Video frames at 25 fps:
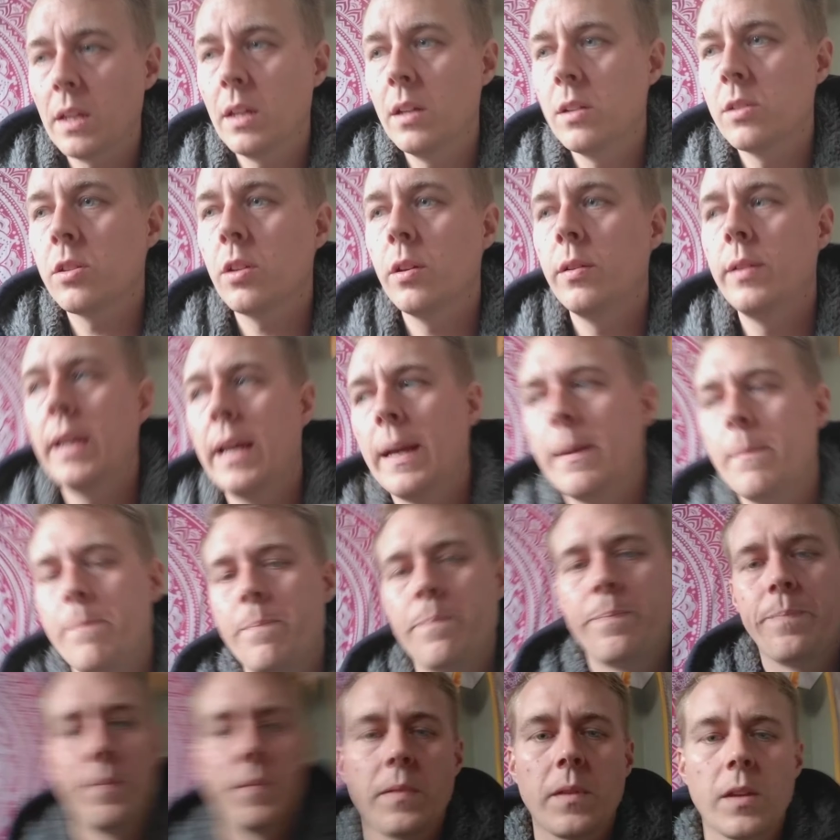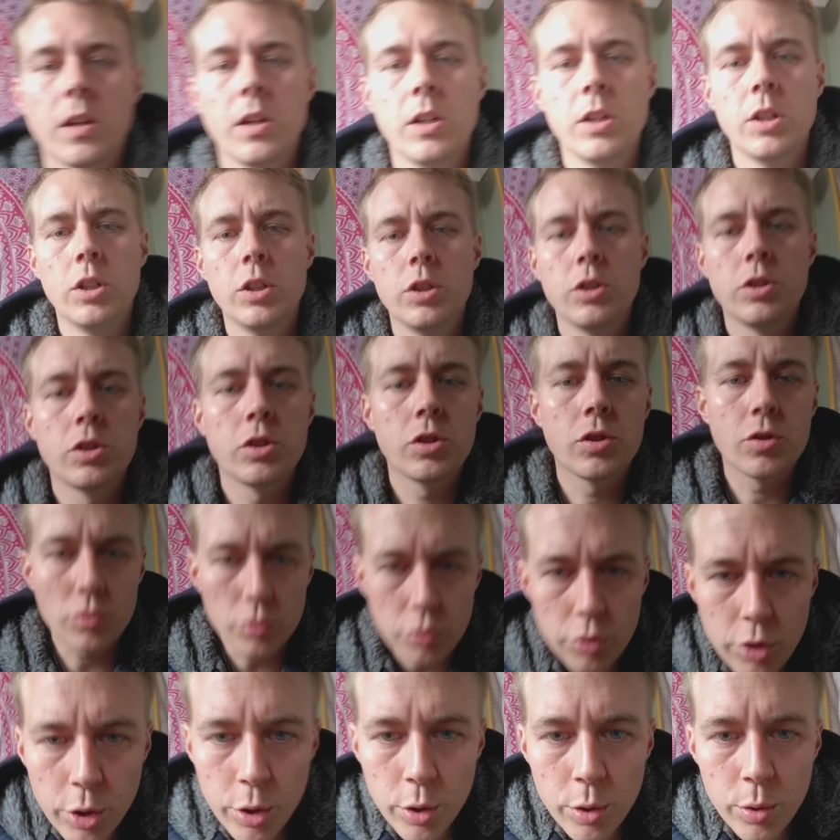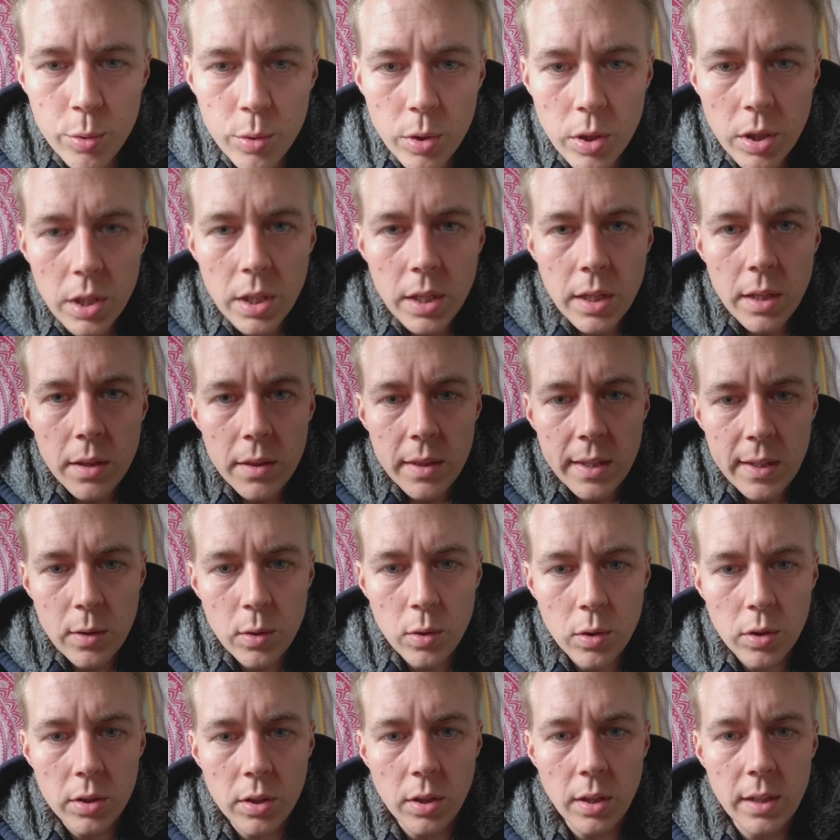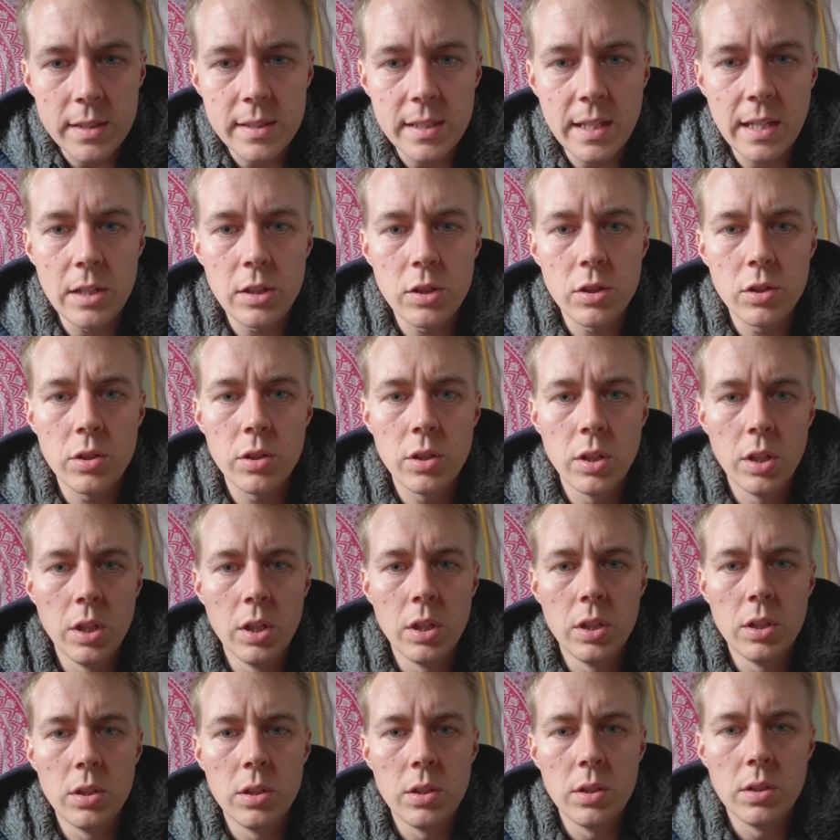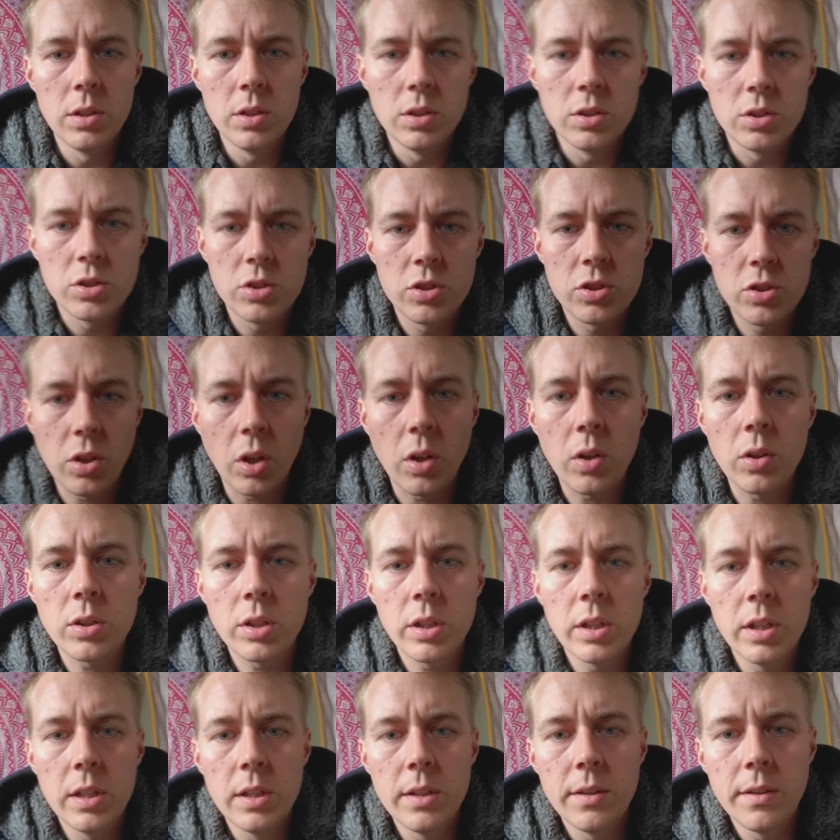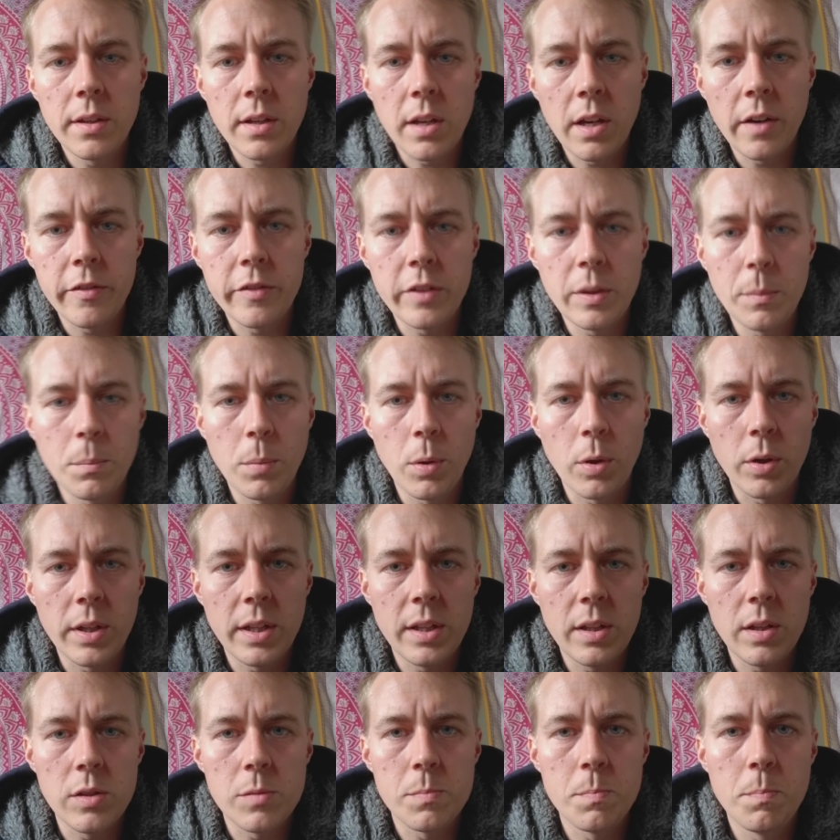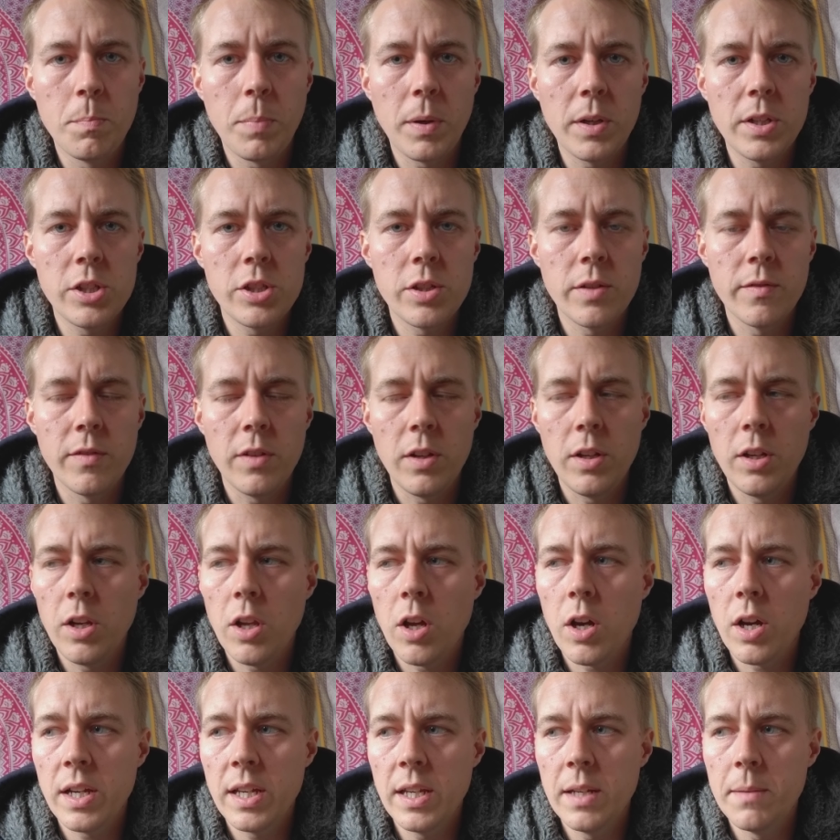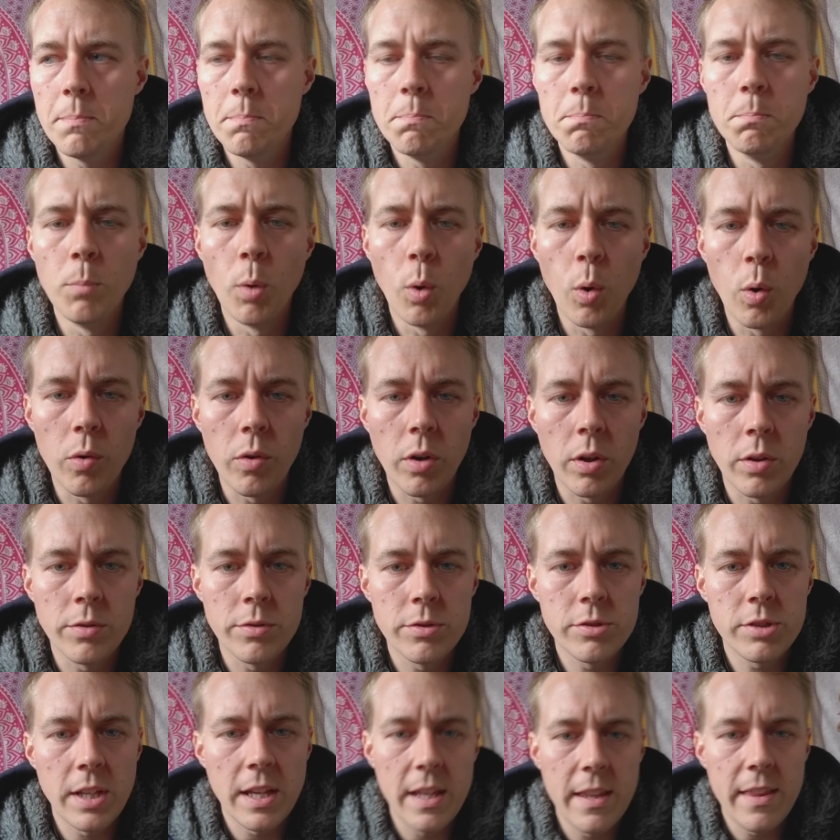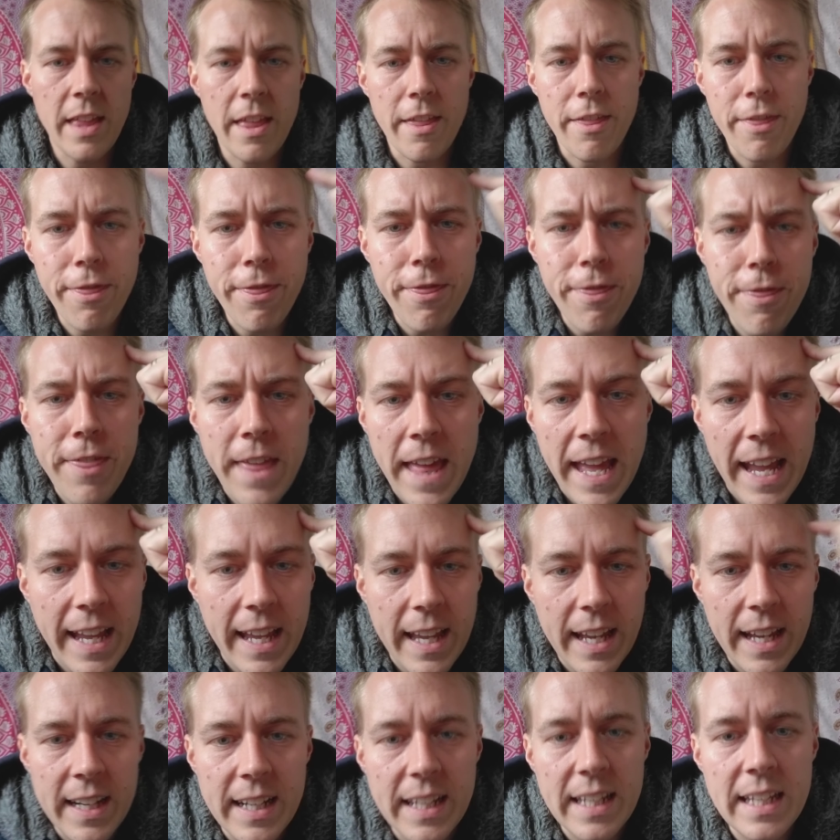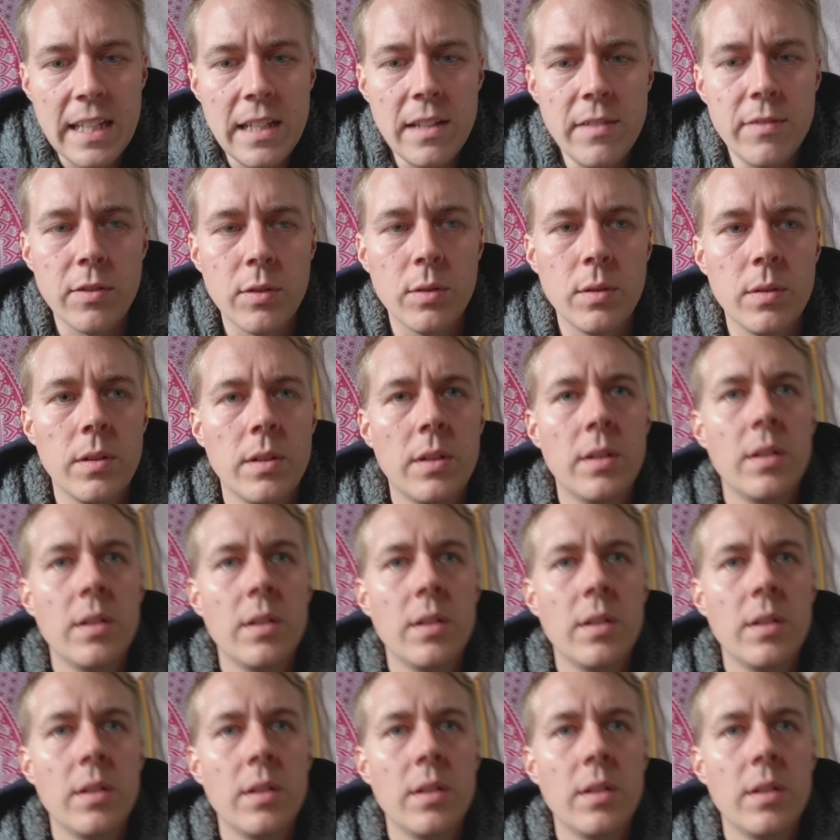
So yeah, screw the organisation, sod the governing body, those bunch of lying morons, they're thick and evil.